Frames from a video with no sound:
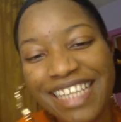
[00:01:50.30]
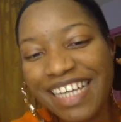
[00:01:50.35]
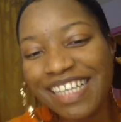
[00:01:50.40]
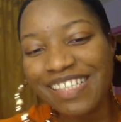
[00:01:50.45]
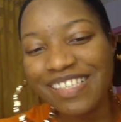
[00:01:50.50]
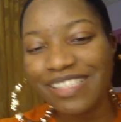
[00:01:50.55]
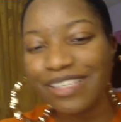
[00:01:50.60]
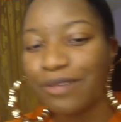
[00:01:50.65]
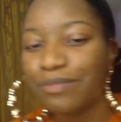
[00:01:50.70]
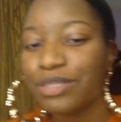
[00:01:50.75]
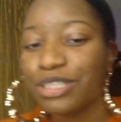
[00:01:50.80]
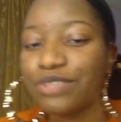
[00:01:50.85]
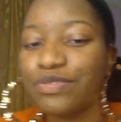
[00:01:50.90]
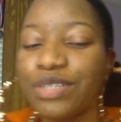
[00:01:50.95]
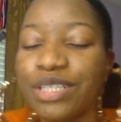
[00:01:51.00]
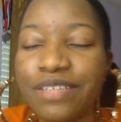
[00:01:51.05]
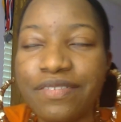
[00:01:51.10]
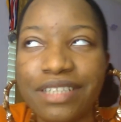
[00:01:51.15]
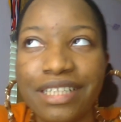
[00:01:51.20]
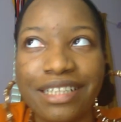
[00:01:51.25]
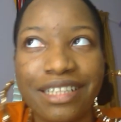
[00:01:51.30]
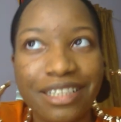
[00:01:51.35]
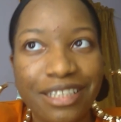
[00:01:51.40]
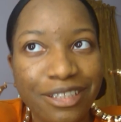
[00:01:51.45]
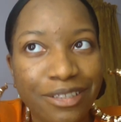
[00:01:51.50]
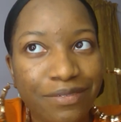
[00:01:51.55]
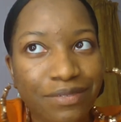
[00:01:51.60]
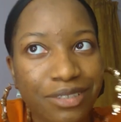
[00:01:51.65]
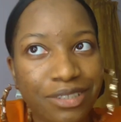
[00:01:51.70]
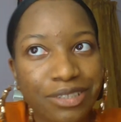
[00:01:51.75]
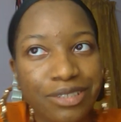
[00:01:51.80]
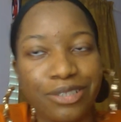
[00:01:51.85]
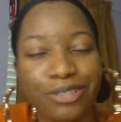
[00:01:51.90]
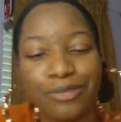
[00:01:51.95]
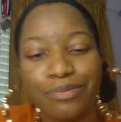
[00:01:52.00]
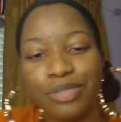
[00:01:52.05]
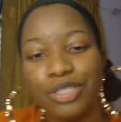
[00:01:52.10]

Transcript: thank you so much for even clicking the video.